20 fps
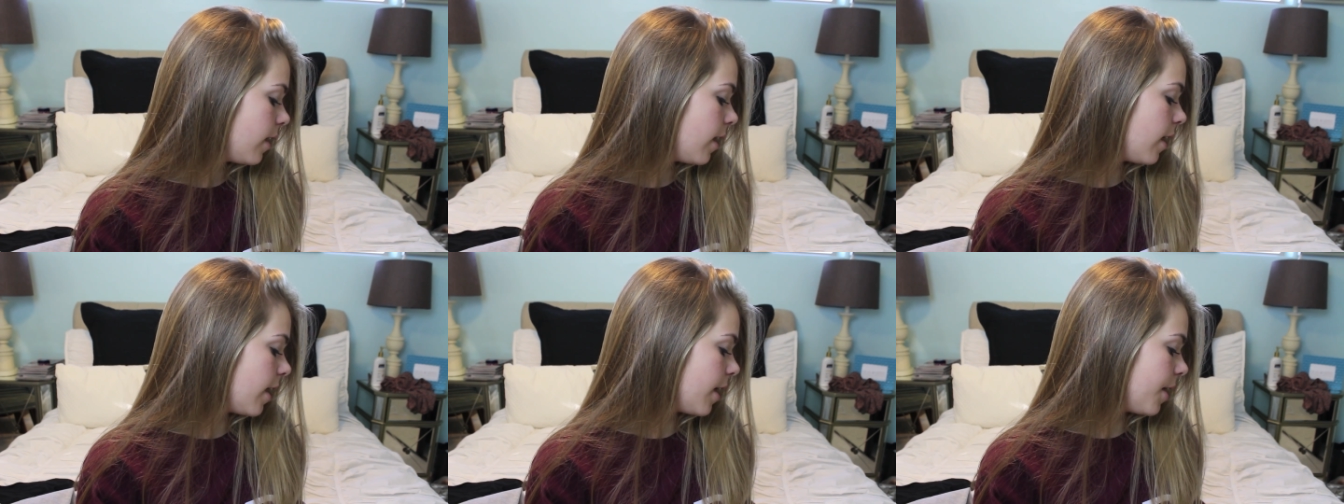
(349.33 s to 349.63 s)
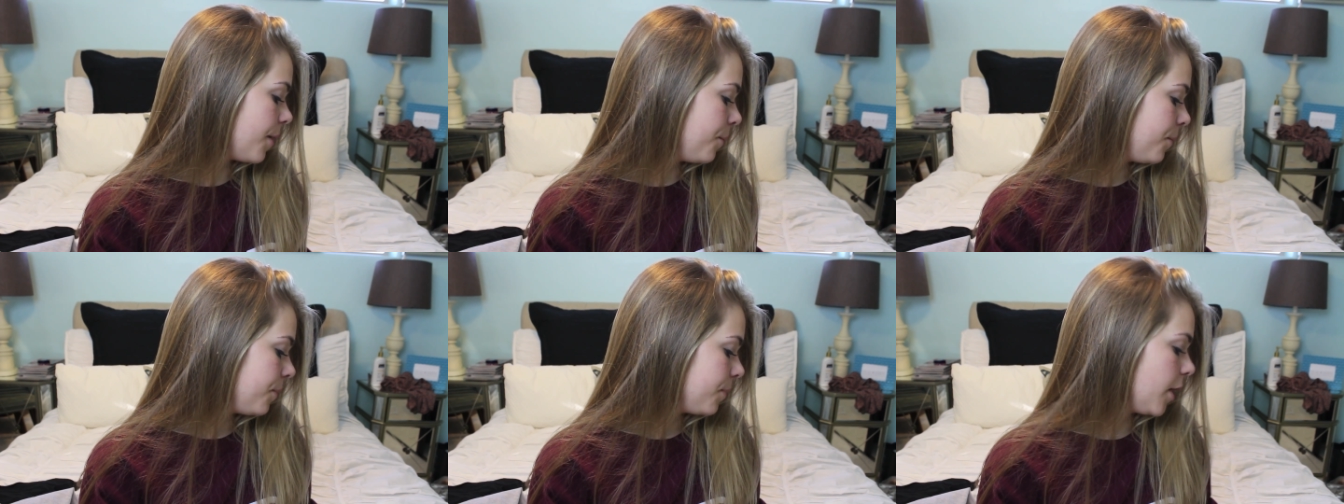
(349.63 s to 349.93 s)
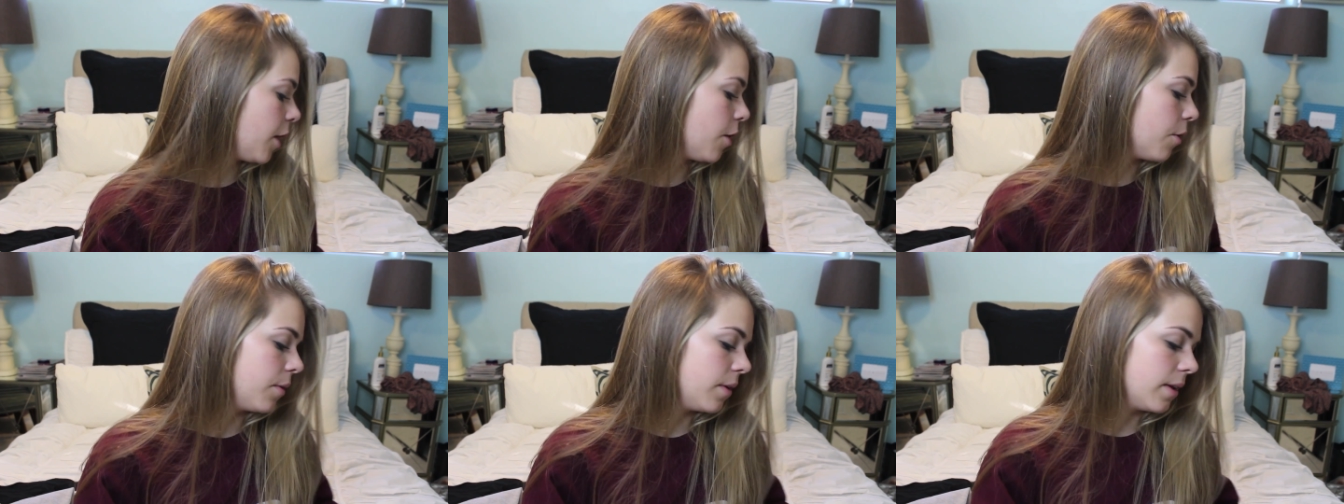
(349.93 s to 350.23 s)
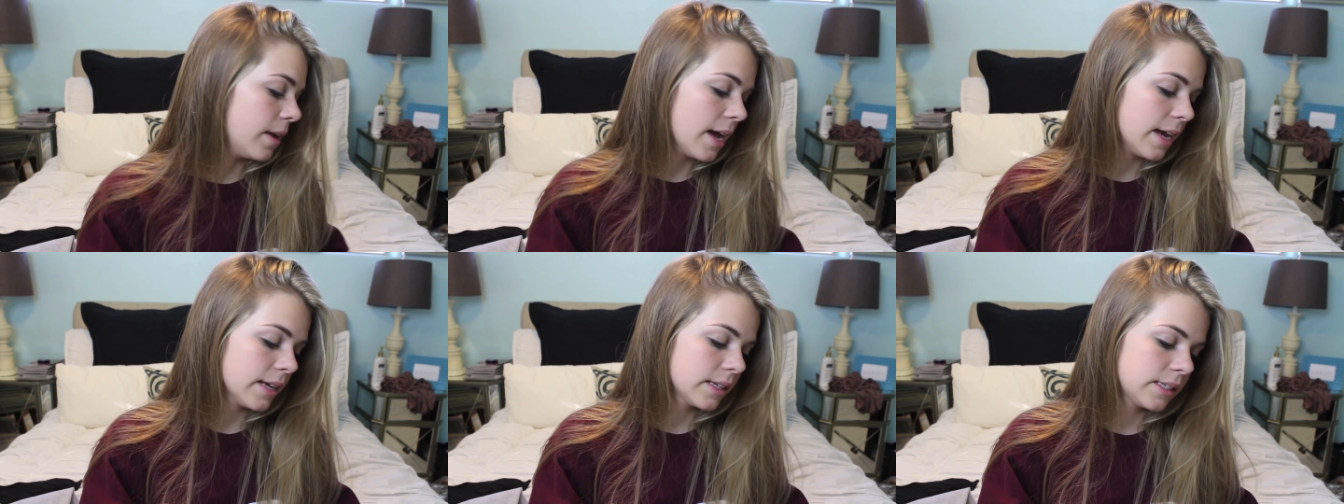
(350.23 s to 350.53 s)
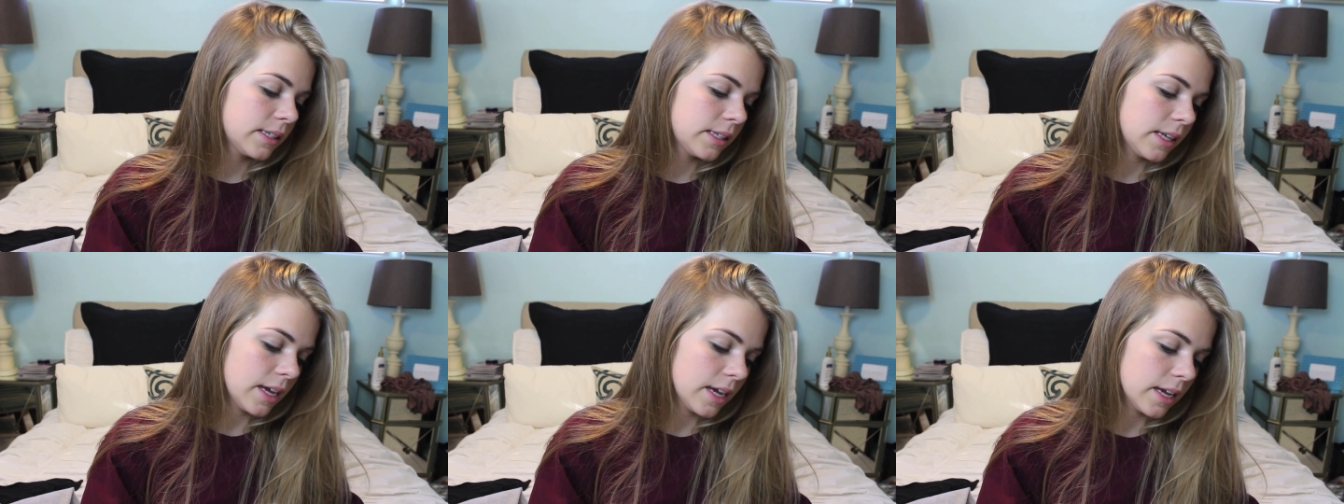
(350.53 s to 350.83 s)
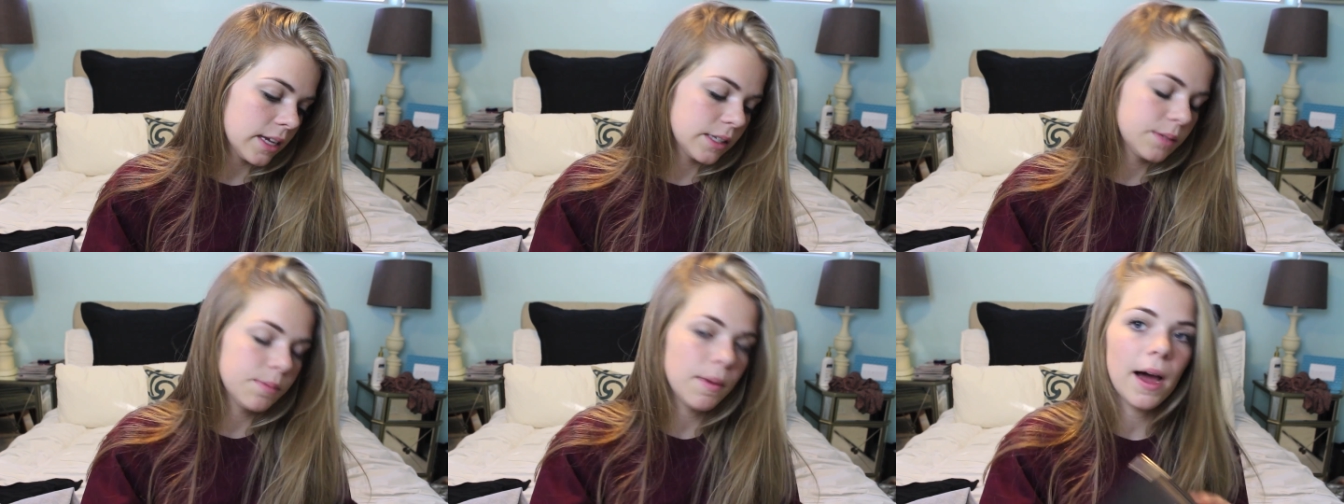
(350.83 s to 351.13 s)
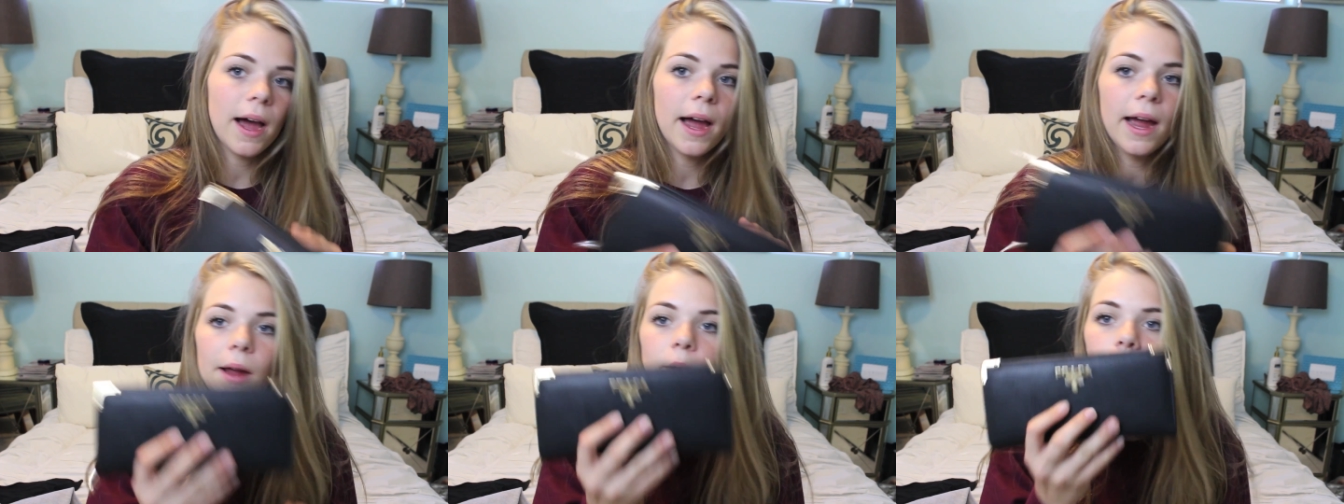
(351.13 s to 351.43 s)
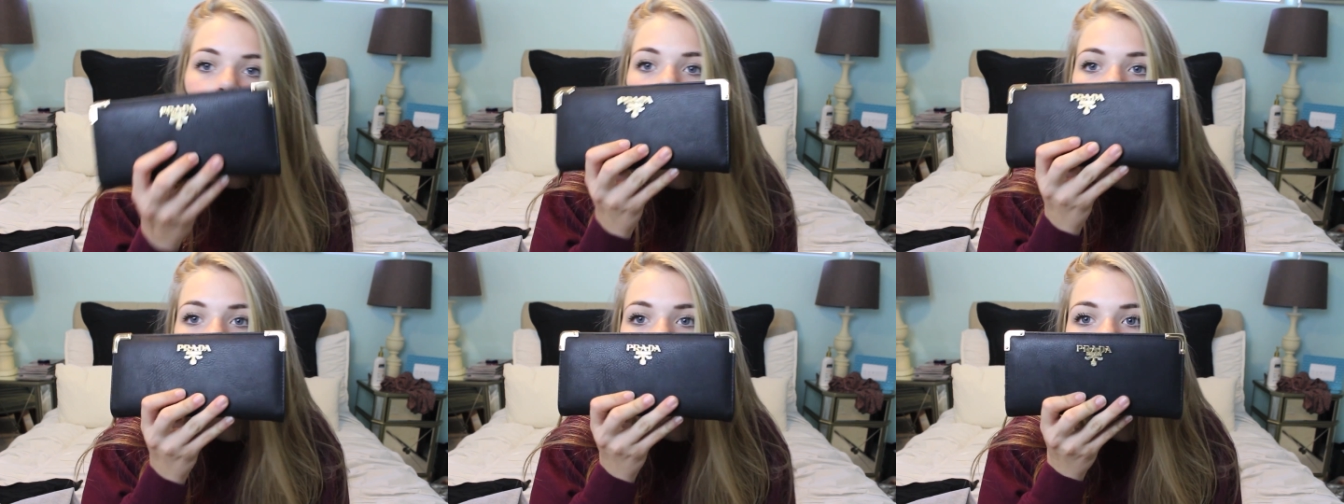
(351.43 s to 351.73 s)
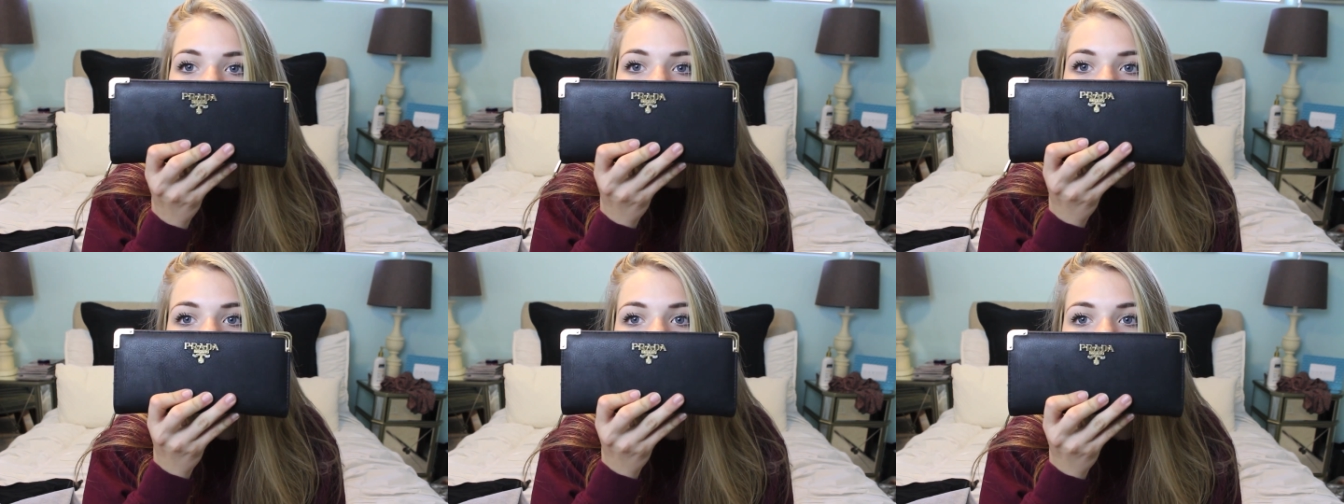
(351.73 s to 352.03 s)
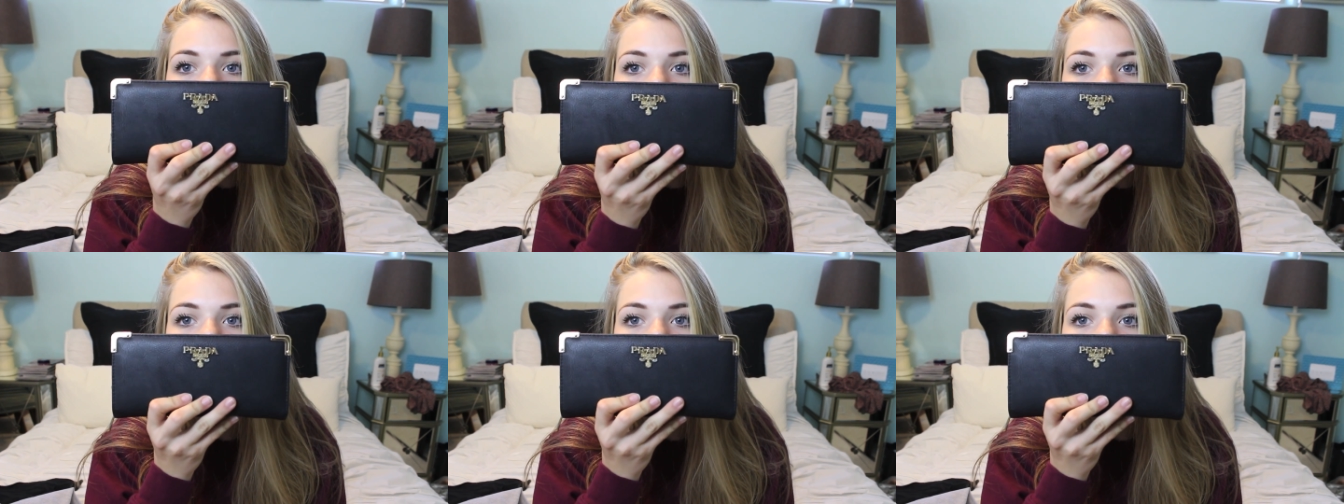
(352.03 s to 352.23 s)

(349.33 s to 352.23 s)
Um, oh, next is my wallet.